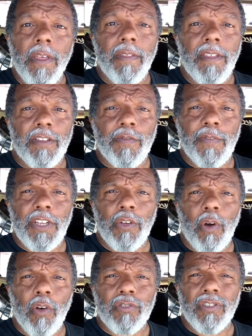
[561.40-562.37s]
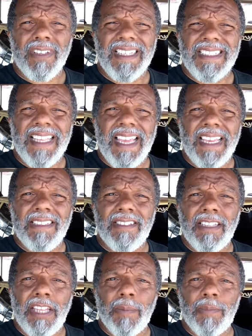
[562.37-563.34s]
This video also contains
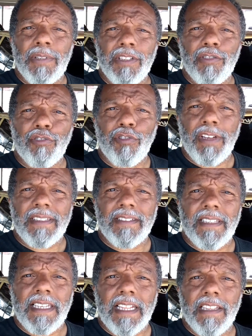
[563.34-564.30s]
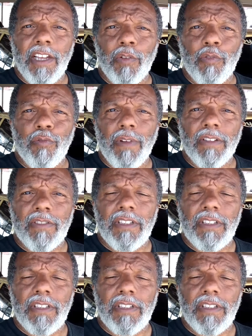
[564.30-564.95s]
tips and tricks that I learned throughout the